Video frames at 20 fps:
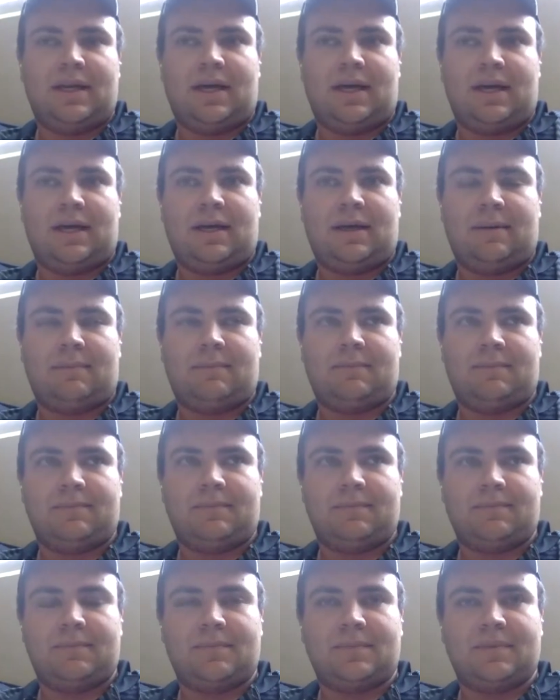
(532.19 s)
um,
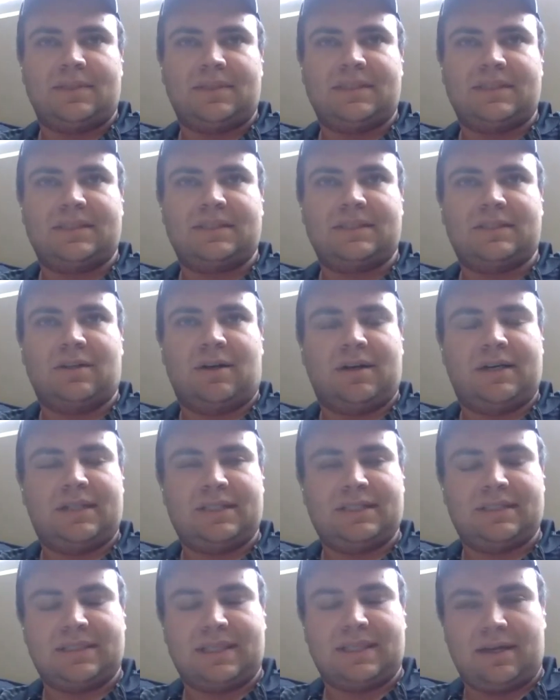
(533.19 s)
starting
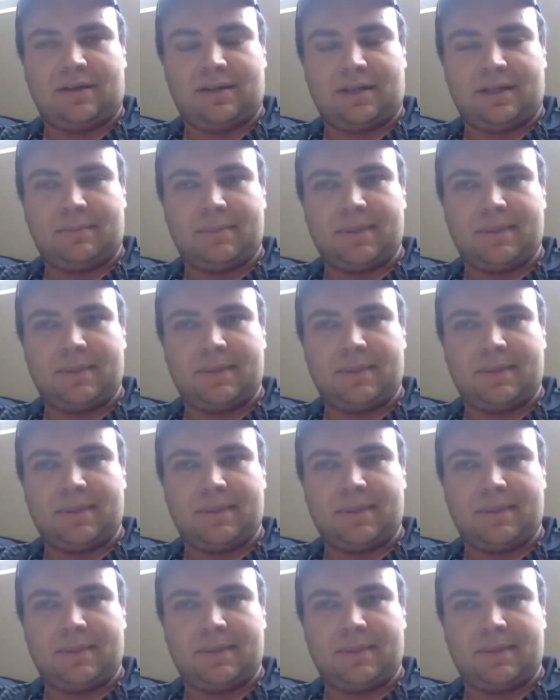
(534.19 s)
to scale their